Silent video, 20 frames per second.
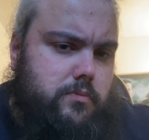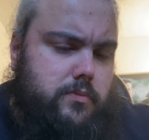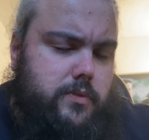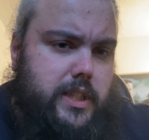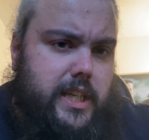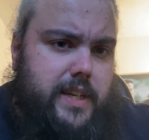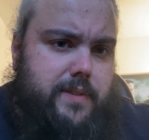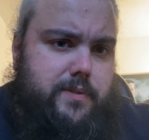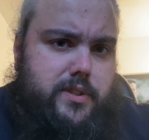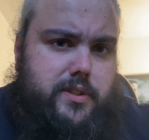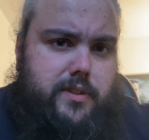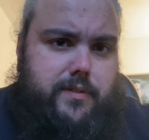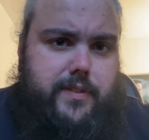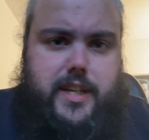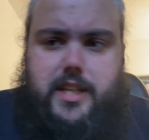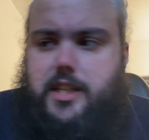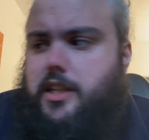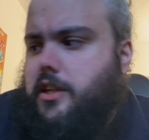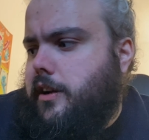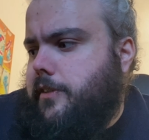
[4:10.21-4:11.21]
Neither is the
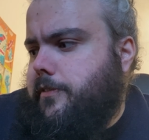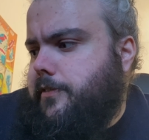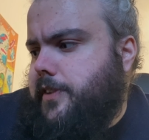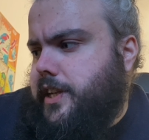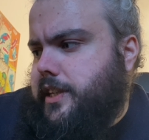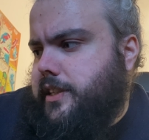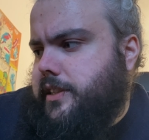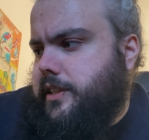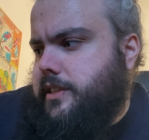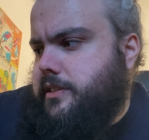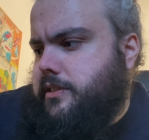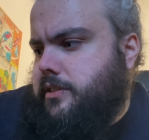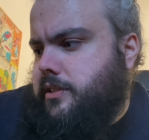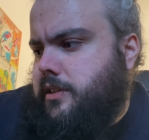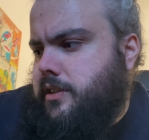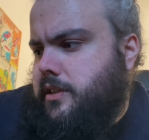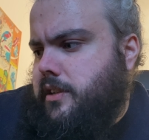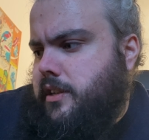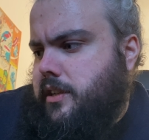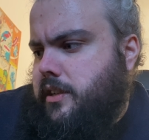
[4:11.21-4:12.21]
vanilla. I think there's
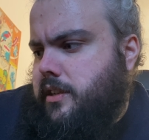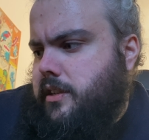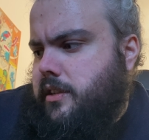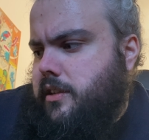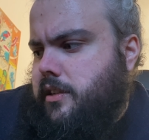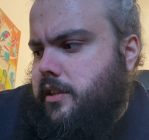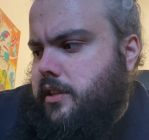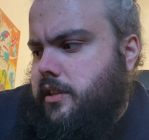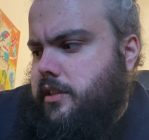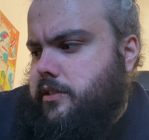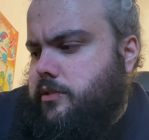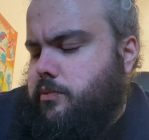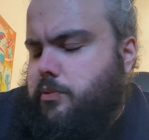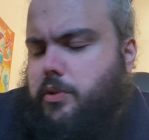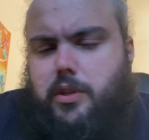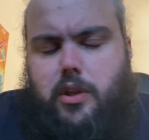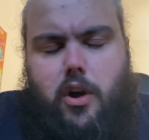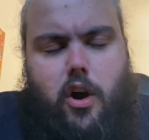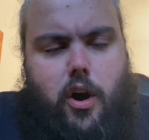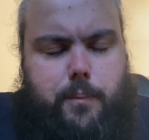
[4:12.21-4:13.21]
a
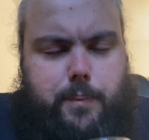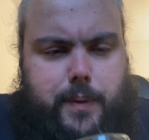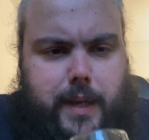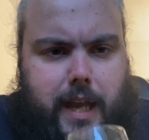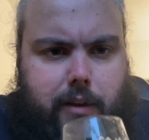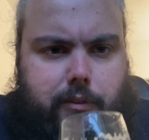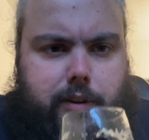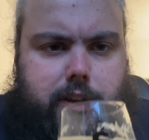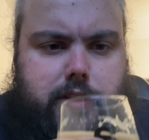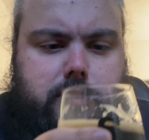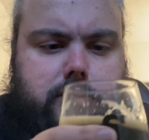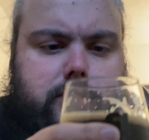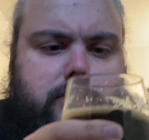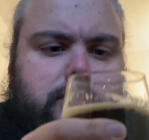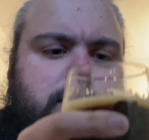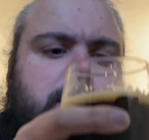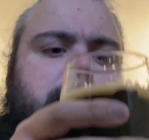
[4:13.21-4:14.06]
real hop character to